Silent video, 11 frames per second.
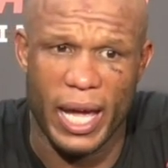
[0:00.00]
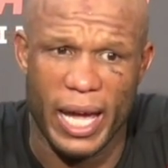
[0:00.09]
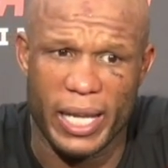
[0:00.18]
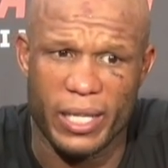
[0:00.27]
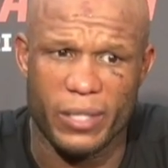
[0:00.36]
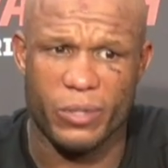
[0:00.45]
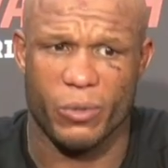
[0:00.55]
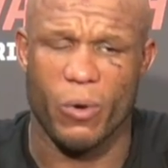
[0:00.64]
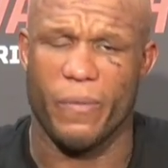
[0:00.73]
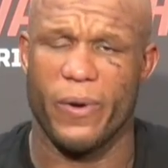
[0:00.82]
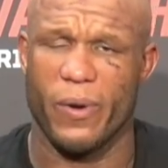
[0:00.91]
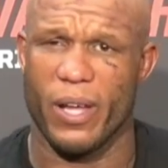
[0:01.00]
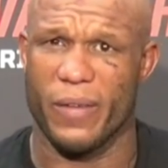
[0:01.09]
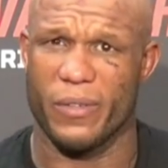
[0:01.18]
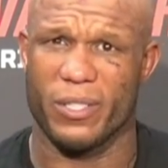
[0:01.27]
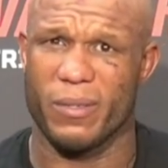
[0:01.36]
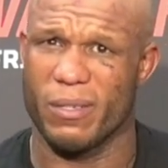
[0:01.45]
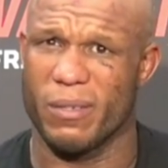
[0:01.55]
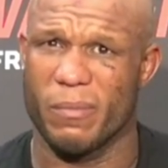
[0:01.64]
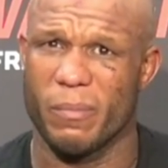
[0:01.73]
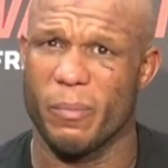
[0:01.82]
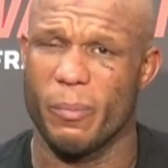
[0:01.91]
And I sort of felt like I just
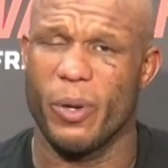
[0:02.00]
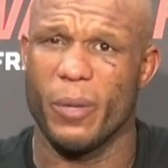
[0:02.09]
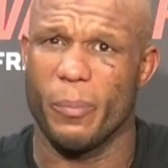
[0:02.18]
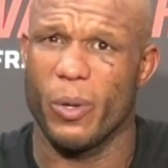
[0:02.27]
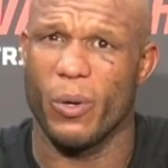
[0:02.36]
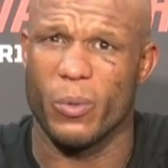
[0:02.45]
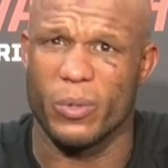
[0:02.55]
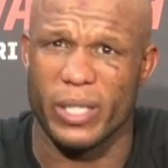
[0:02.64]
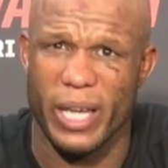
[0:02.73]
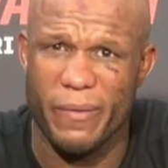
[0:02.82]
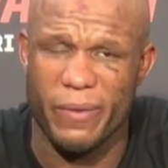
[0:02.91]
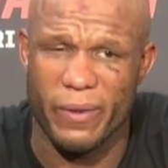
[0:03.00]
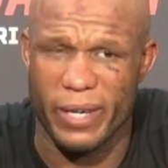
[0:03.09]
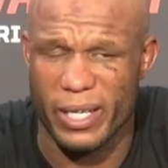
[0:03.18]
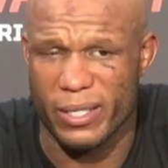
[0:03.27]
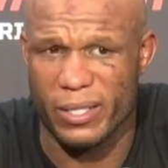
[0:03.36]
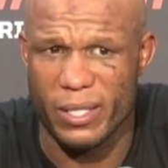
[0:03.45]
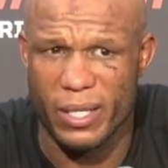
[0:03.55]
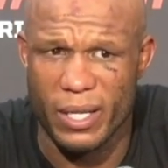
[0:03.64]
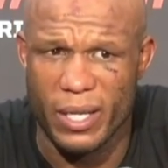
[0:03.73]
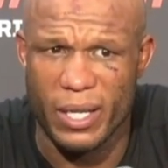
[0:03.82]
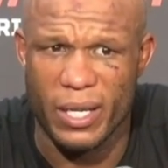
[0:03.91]
put it all together, and
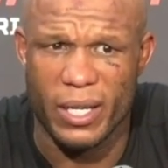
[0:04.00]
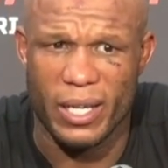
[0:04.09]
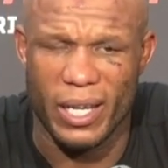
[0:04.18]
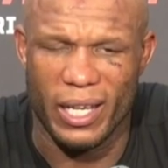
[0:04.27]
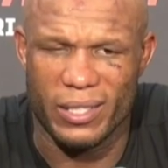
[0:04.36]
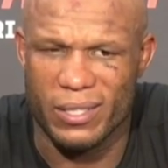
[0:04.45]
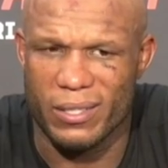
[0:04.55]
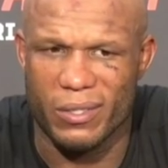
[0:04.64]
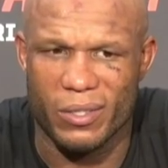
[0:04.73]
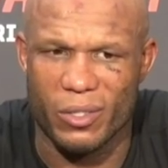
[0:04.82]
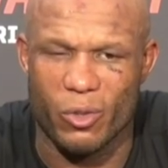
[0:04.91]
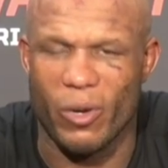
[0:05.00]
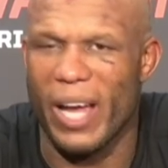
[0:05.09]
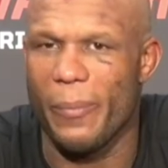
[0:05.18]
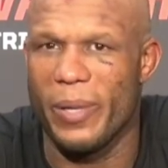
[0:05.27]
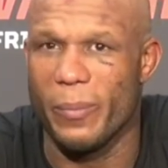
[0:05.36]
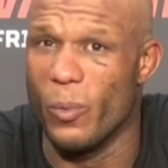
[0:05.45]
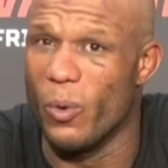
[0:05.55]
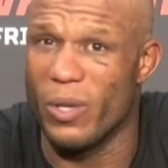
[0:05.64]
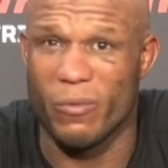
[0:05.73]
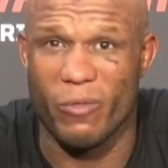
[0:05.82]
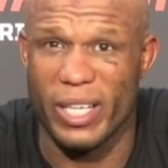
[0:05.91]
it's grappling
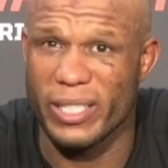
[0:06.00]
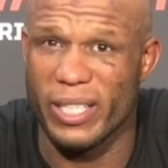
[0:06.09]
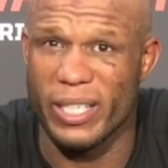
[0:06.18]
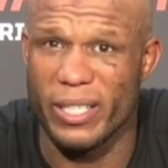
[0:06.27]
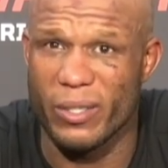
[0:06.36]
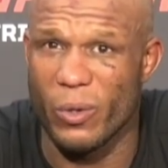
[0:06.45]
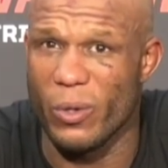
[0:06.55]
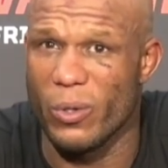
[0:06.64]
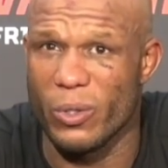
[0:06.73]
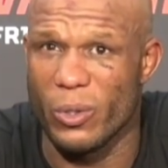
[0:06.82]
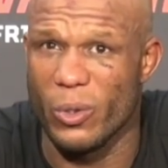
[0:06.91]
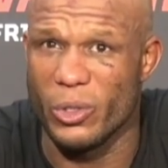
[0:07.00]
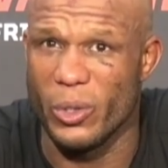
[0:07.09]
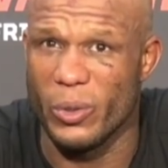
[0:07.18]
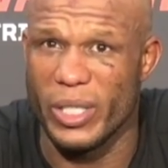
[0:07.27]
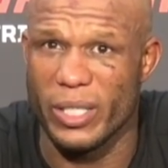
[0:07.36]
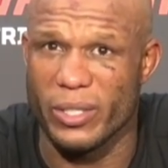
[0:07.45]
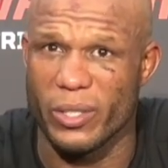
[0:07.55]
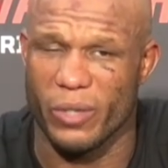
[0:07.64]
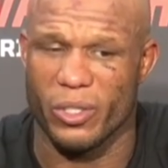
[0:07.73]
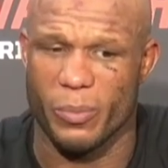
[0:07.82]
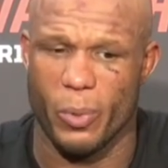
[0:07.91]
more than wrestling or
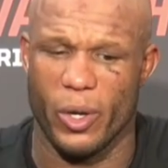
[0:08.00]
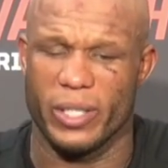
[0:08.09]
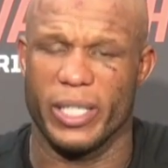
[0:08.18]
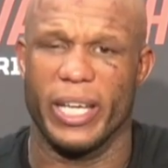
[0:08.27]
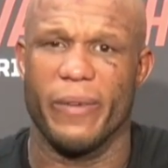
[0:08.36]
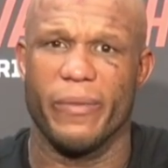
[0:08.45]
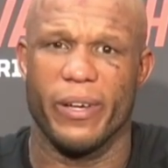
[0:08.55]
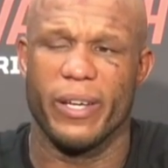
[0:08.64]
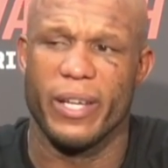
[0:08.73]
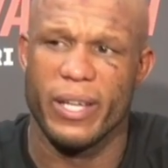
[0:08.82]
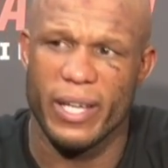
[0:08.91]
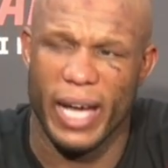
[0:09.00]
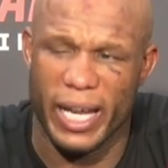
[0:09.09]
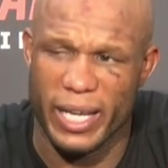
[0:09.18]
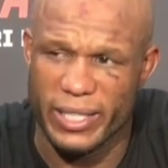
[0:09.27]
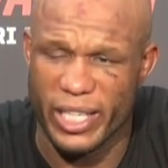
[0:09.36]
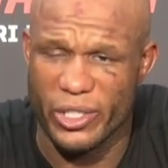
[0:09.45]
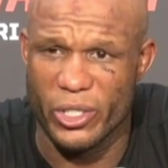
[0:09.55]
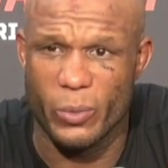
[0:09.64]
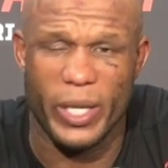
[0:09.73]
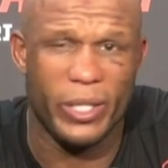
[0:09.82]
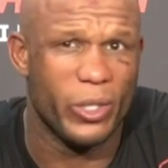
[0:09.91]
jiu-jitsu. I just put it together. And the
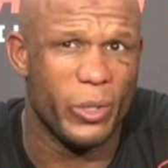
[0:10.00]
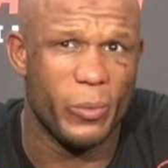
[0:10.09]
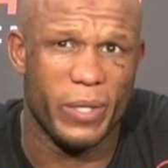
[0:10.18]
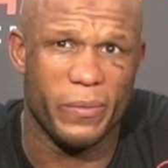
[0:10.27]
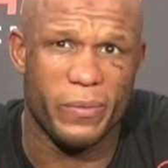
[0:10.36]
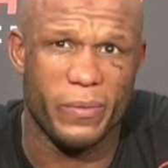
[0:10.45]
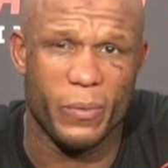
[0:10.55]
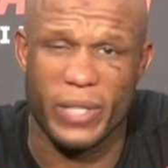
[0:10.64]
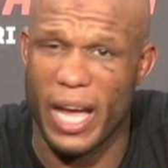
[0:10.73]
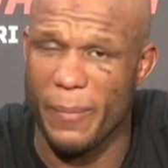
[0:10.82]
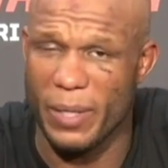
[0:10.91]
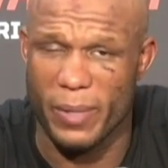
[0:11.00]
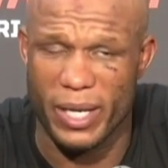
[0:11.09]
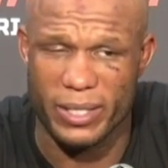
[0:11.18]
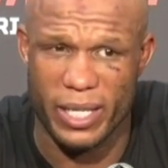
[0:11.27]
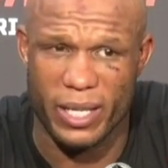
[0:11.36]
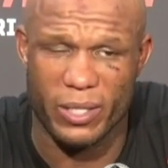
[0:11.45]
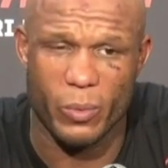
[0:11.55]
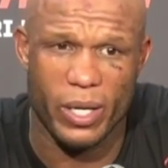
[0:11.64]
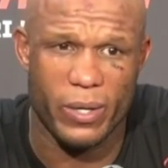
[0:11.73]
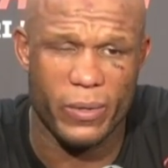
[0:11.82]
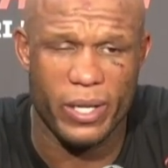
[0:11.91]
sessions we do with Kami Bazan as
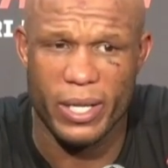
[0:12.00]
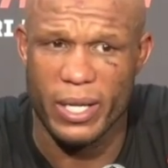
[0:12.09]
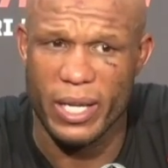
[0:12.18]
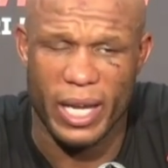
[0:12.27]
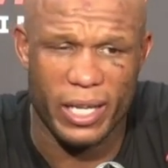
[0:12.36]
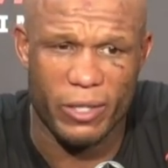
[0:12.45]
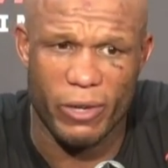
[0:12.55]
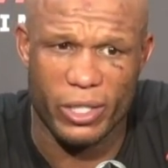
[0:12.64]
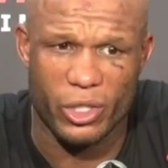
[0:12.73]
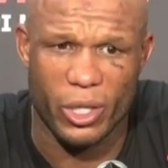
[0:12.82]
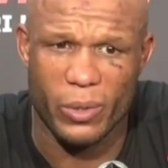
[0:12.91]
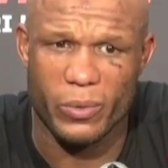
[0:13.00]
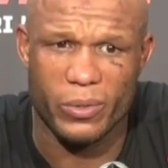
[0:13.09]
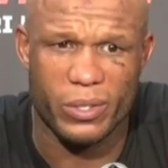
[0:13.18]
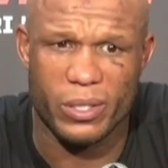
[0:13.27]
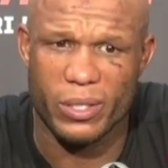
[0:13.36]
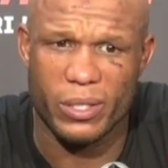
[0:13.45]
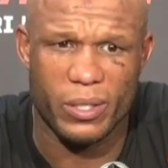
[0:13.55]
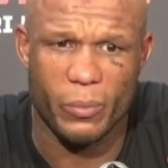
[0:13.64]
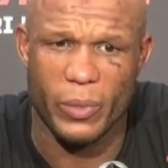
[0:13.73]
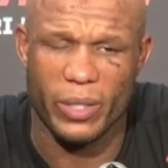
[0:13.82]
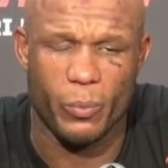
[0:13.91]
well, and Greg Jones,
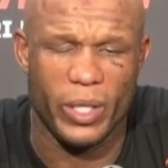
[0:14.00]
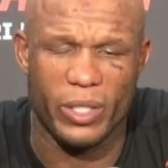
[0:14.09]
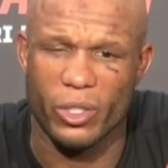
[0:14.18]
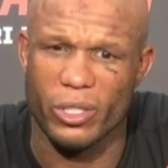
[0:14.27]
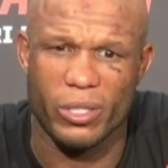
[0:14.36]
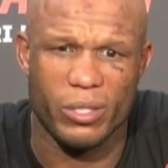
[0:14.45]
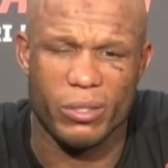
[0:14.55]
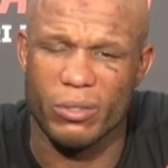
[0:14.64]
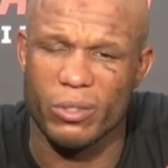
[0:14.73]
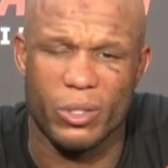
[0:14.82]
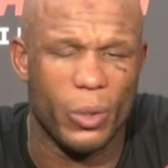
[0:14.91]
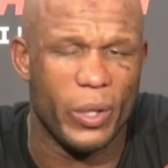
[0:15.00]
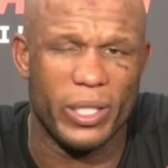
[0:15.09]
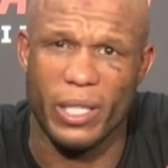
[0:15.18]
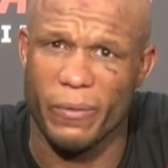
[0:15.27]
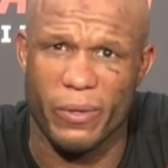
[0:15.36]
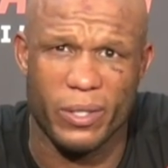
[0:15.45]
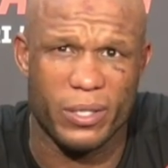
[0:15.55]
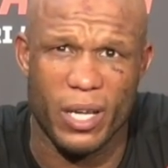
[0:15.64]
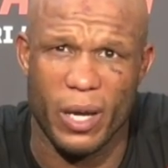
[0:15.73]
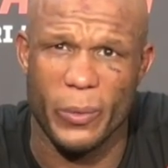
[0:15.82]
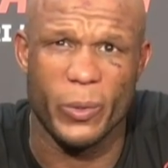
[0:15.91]
we just do a different
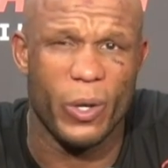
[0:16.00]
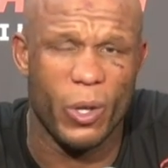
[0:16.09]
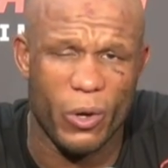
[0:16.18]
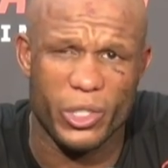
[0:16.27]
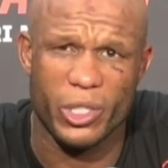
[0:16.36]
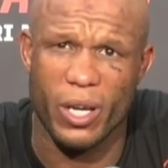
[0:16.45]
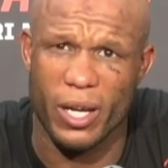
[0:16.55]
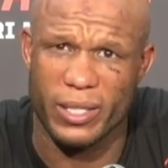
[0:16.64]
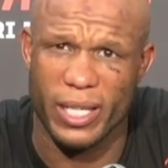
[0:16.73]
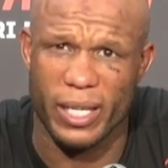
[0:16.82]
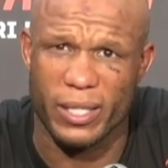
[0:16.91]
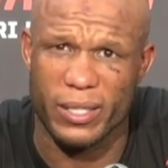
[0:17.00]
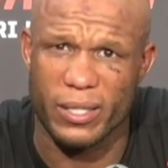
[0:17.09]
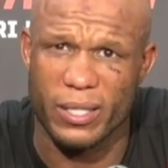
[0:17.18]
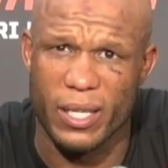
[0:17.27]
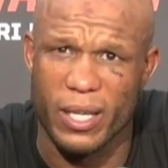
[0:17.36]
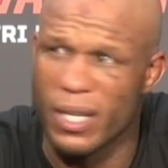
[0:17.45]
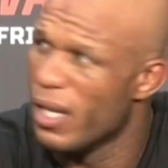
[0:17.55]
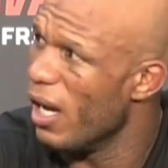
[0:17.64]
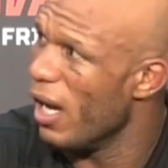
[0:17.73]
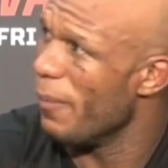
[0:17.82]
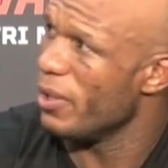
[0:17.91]
type. We do a lot of Shark Tanks.
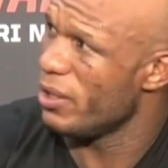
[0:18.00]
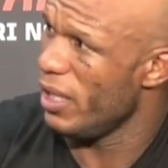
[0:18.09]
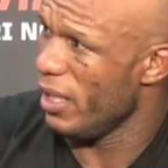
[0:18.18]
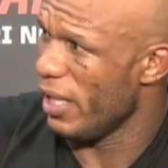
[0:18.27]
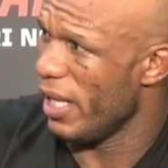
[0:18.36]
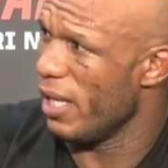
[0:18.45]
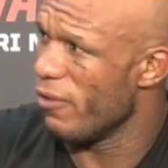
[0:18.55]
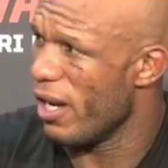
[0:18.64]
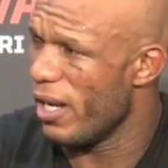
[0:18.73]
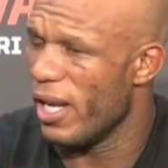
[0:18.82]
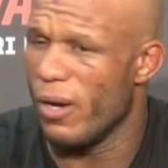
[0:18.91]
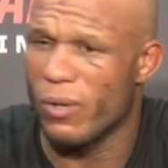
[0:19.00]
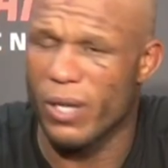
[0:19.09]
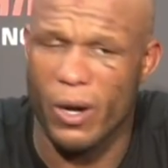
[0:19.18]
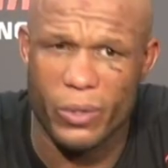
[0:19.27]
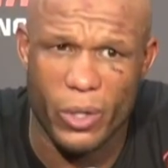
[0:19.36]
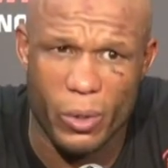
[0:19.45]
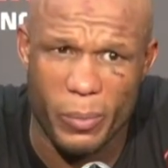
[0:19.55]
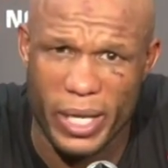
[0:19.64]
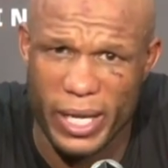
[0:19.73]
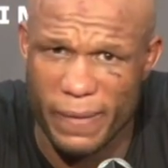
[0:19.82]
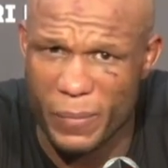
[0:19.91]
You see there right now, Cole
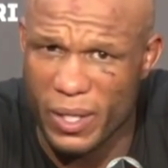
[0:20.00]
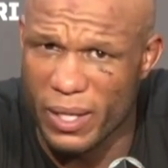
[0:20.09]
Noblett.